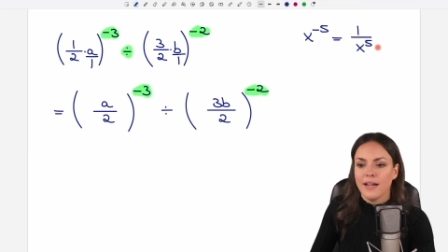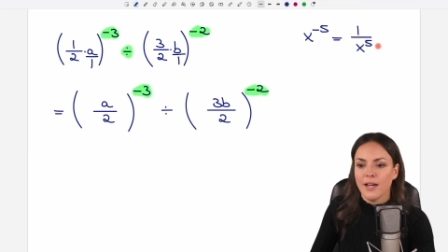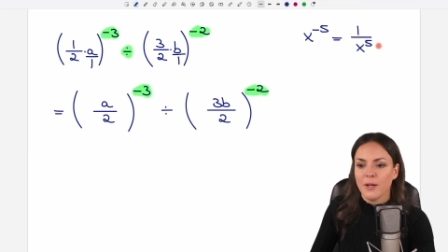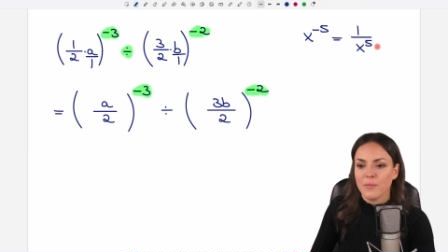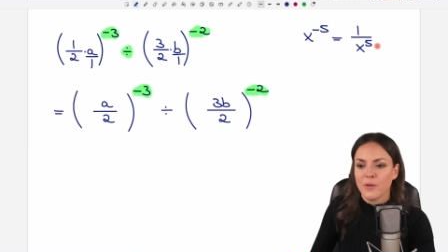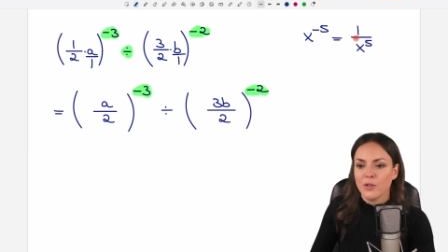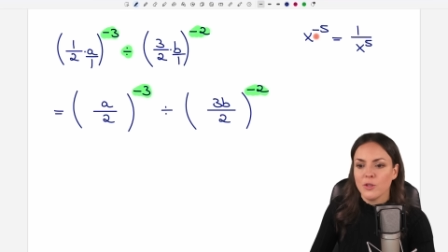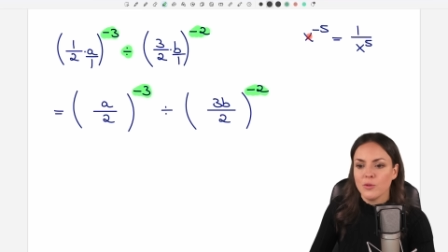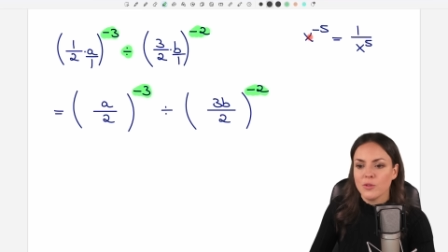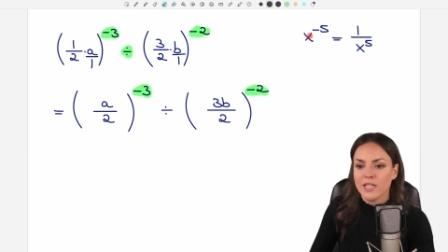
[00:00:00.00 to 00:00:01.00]
Um,
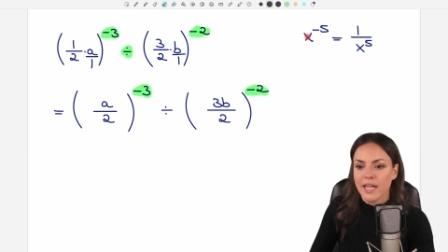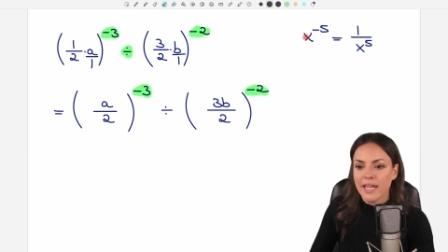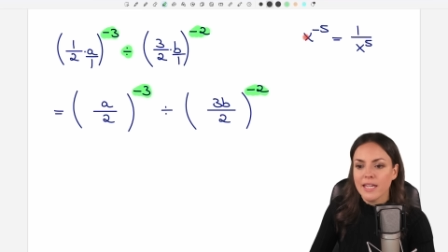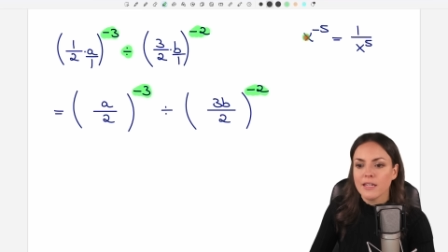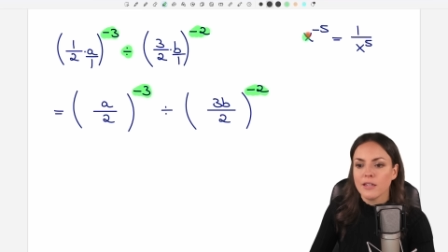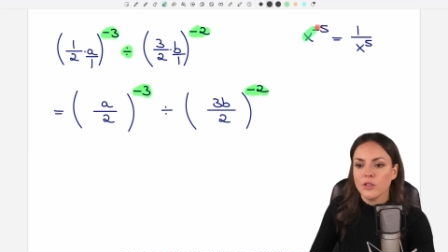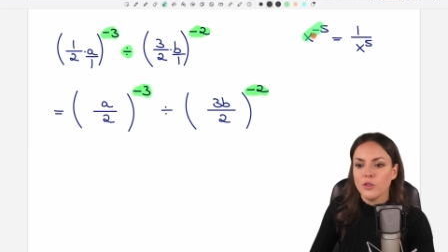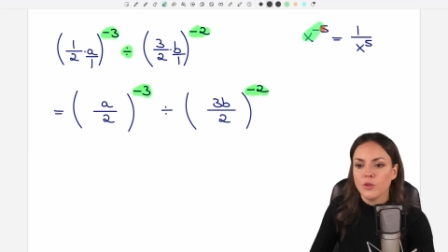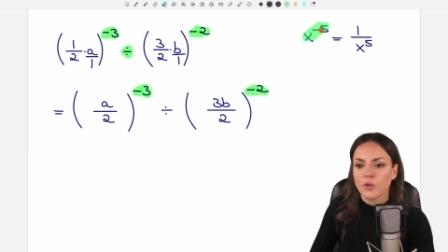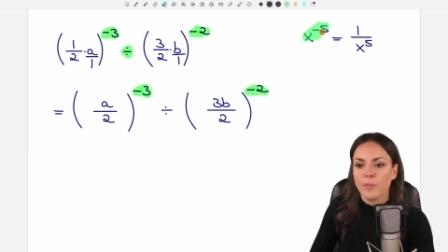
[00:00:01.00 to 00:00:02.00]
you take
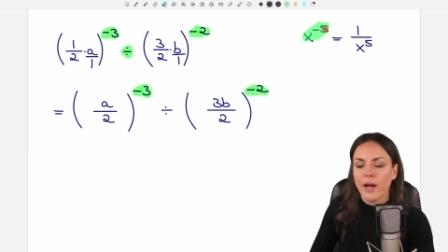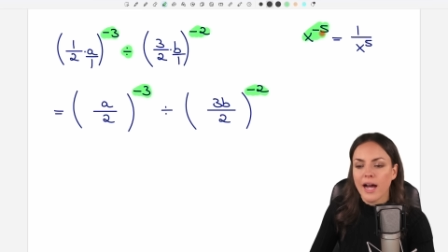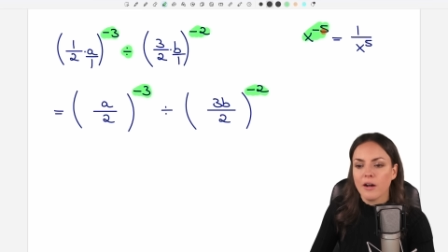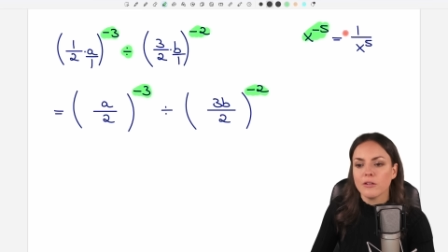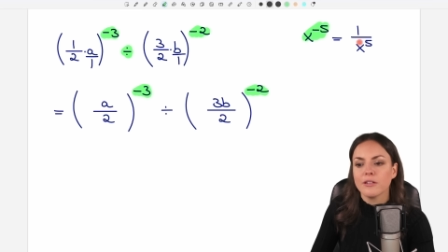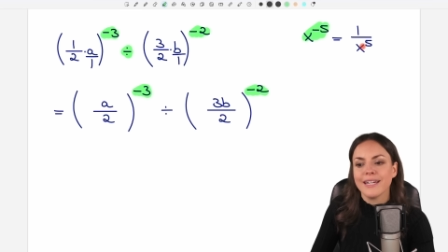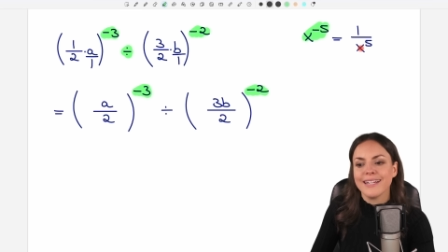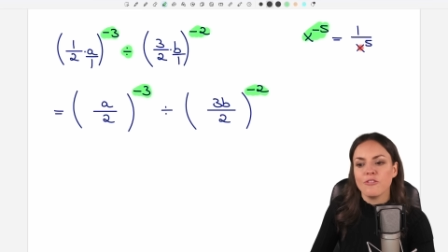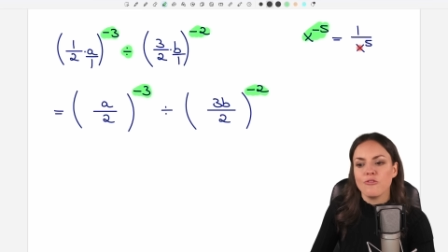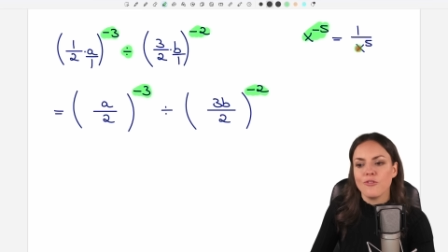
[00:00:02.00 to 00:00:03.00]
your power
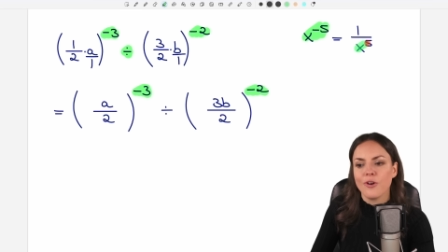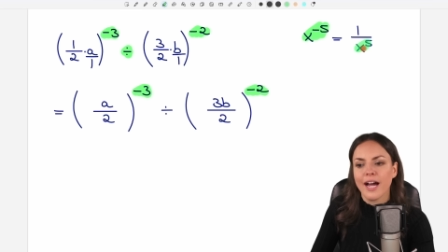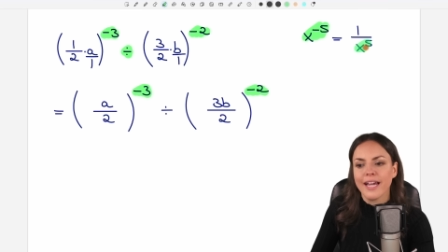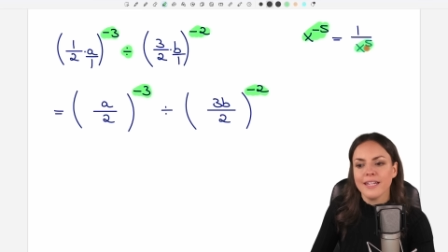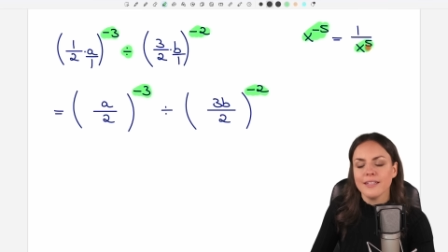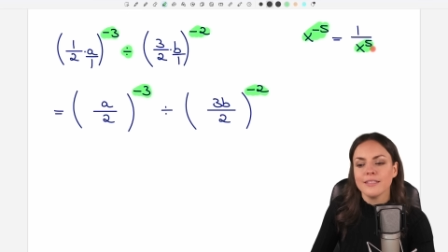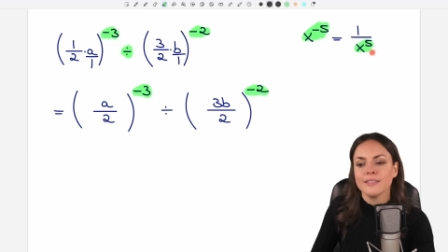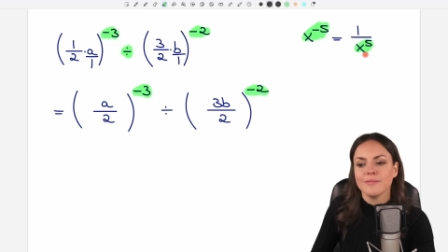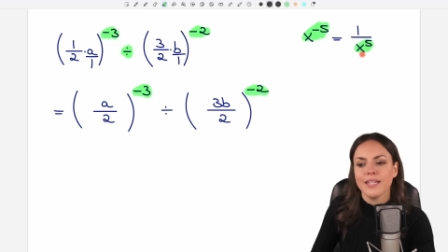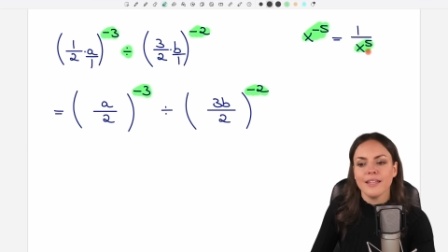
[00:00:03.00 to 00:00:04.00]
and write it